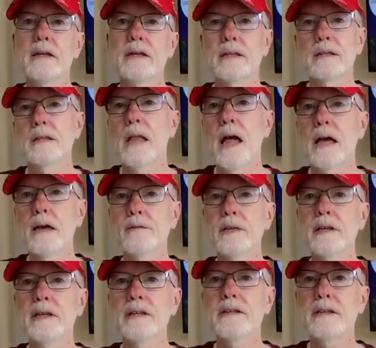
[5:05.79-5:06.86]
it
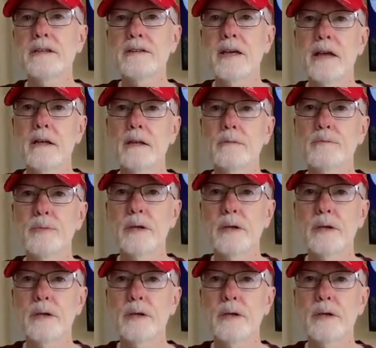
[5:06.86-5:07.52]
lively and detailed,